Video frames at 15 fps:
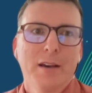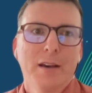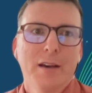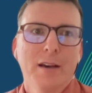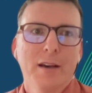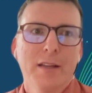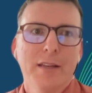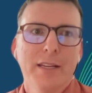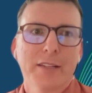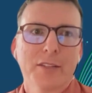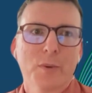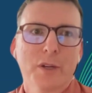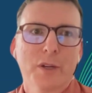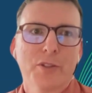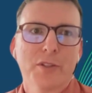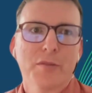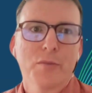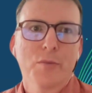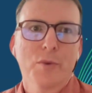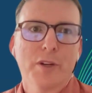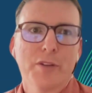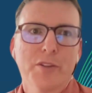Next question.
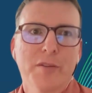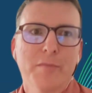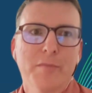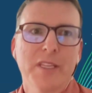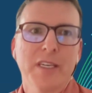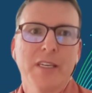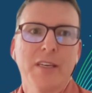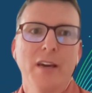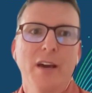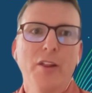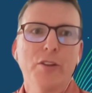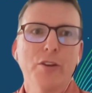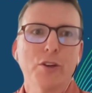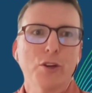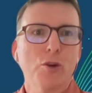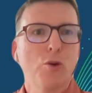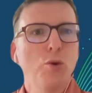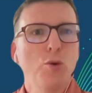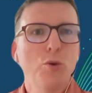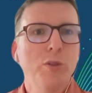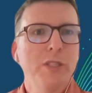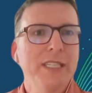What are some of the other
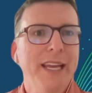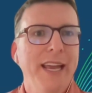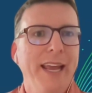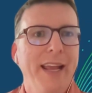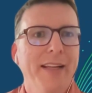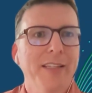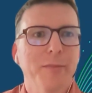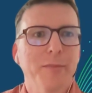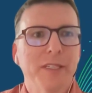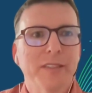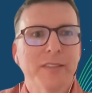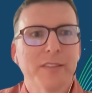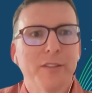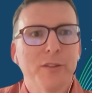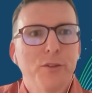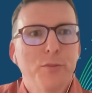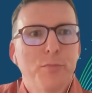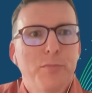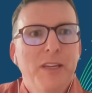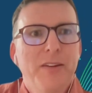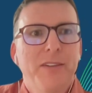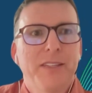cool enhancements in the new
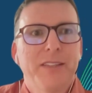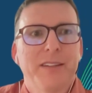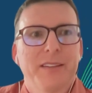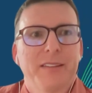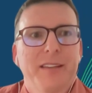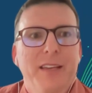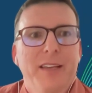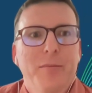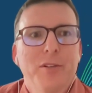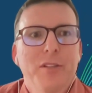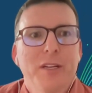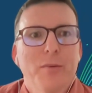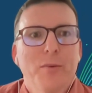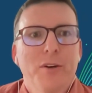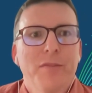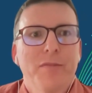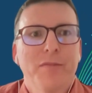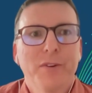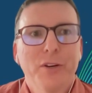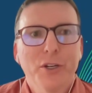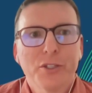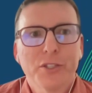pivot table, and what
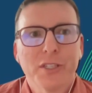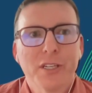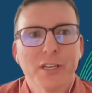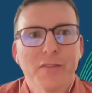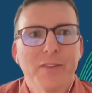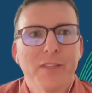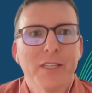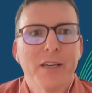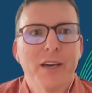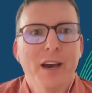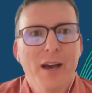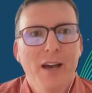version of the